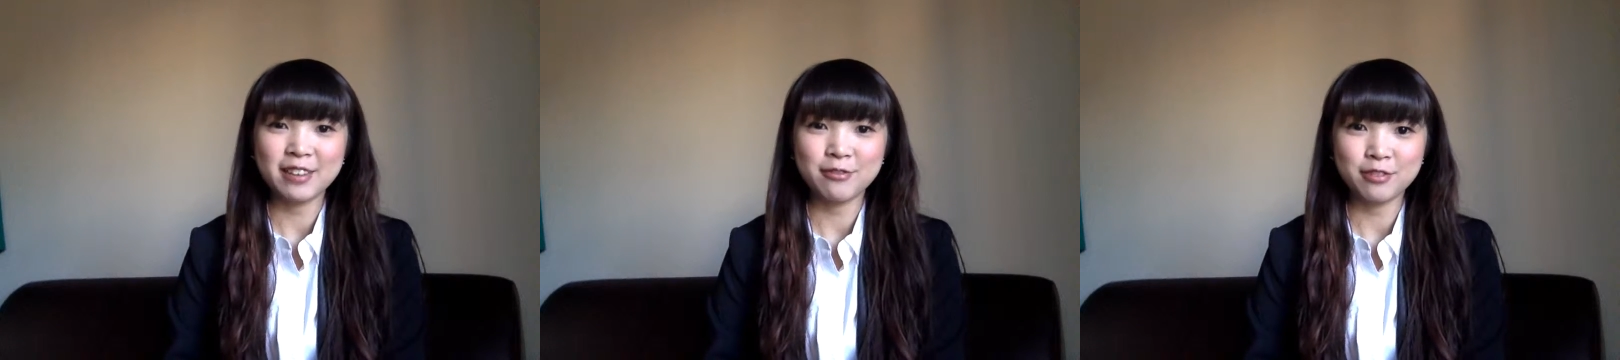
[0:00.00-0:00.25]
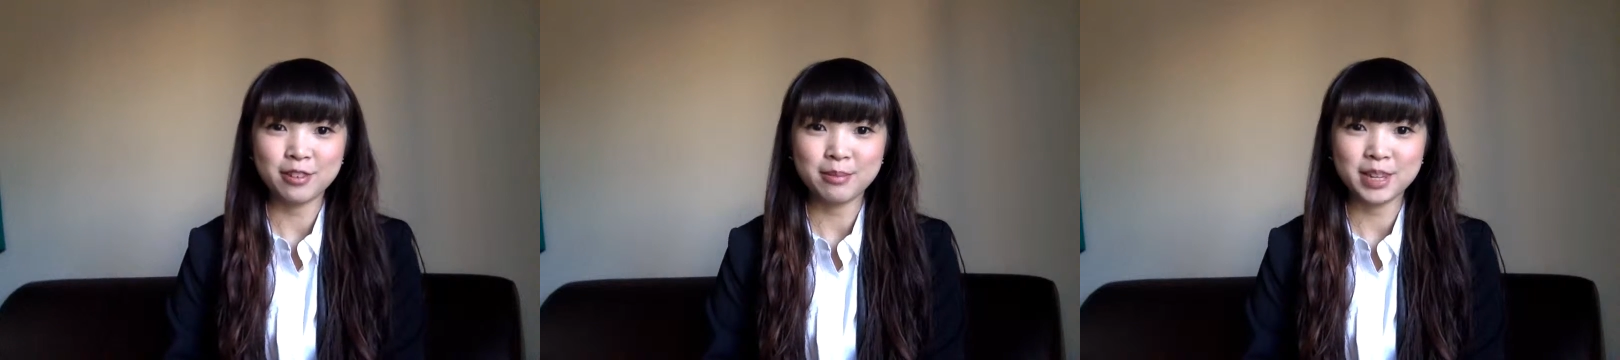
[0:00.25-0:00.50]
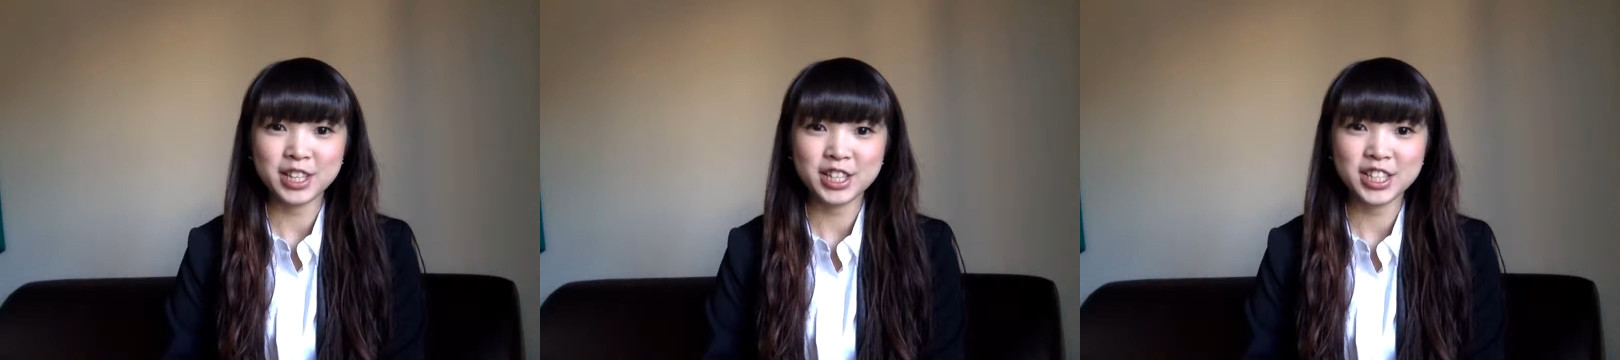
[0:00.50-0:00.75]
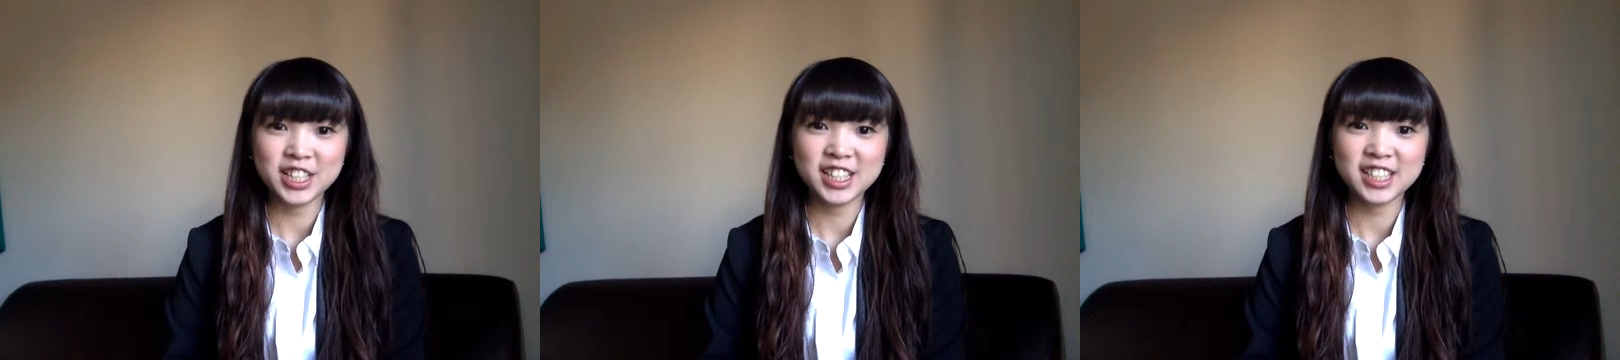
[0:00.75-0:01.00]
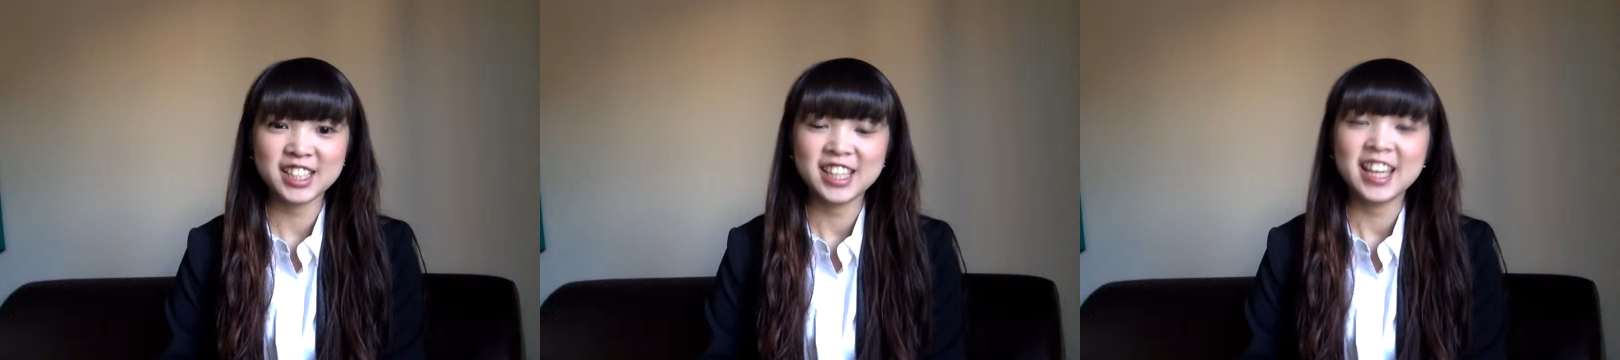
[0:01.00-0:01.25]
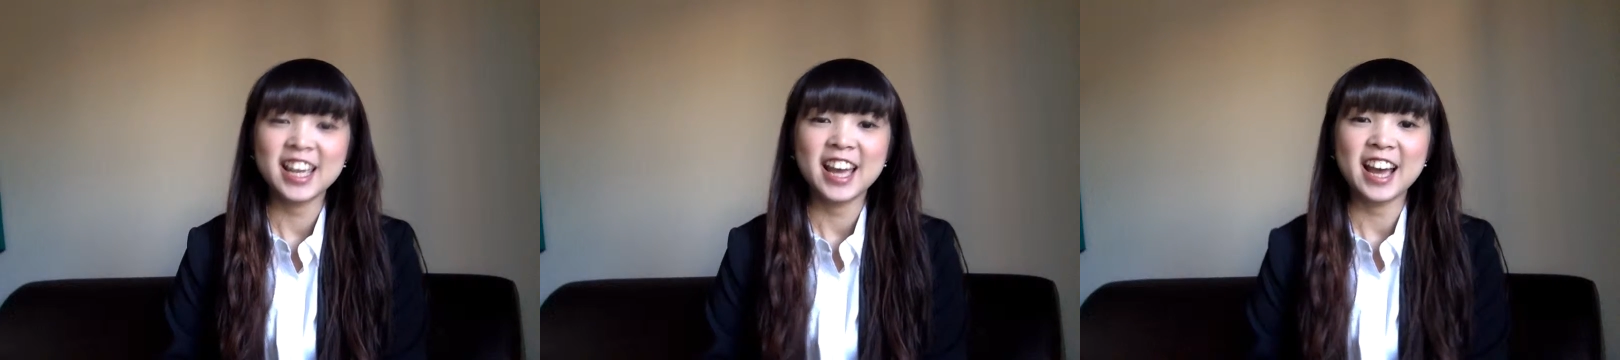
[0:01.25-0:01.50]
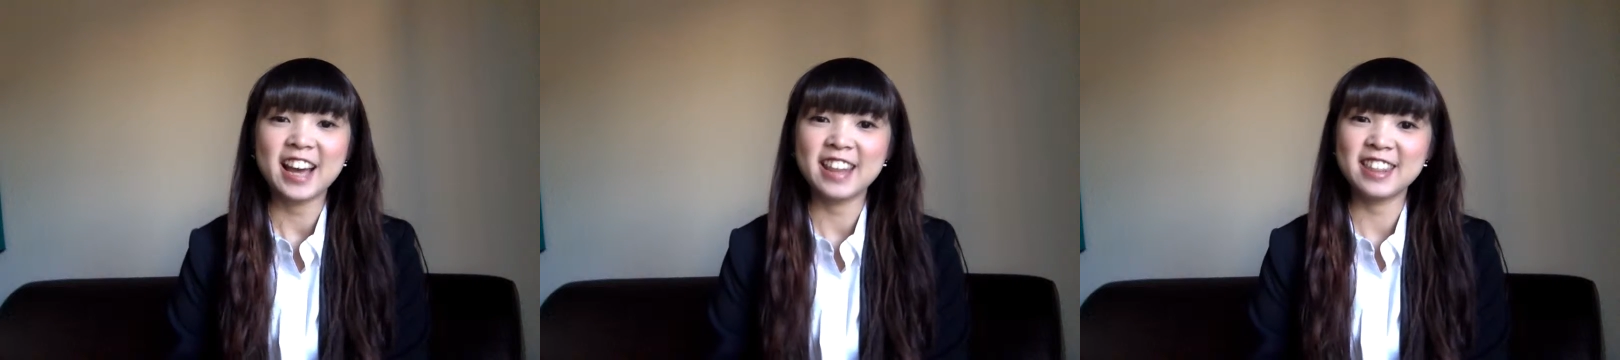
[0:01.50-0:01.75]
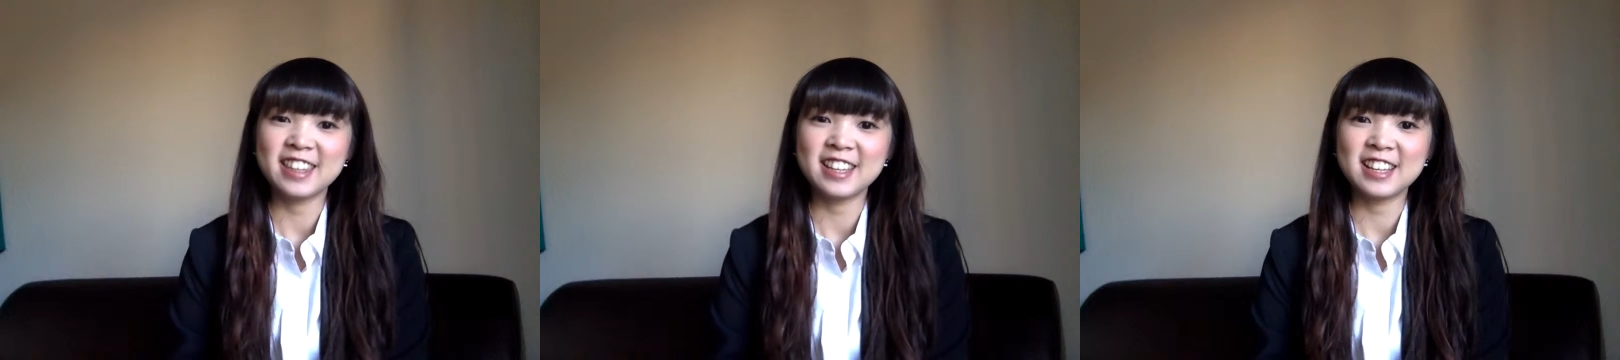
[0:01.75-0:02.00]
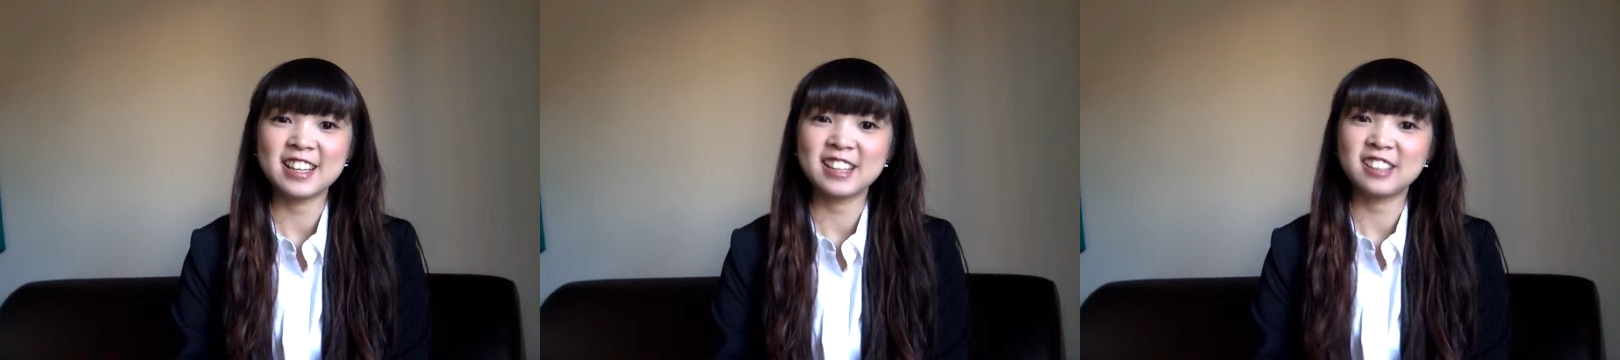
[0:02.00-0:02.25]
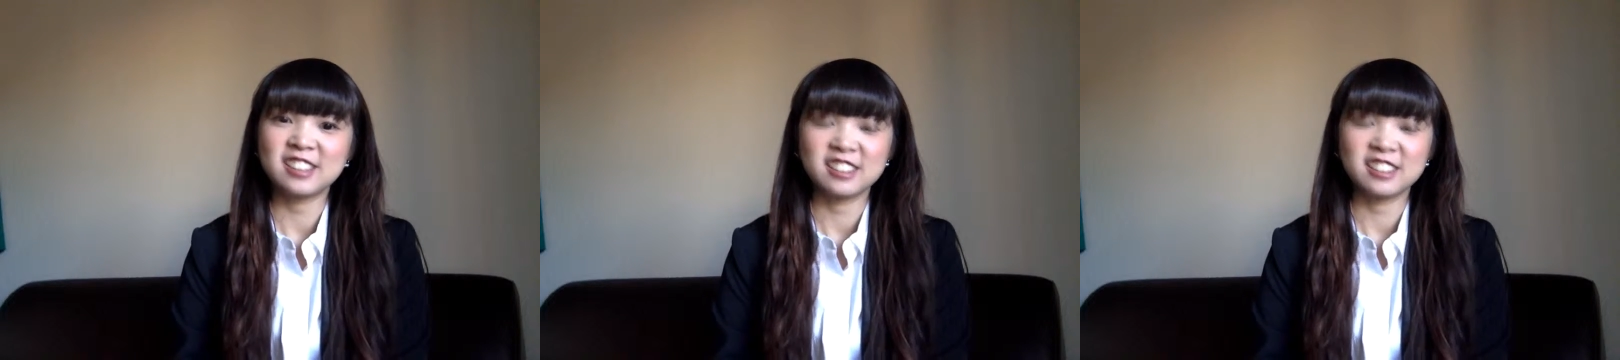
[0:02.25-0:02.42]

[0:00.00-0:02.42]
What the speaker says: information. I think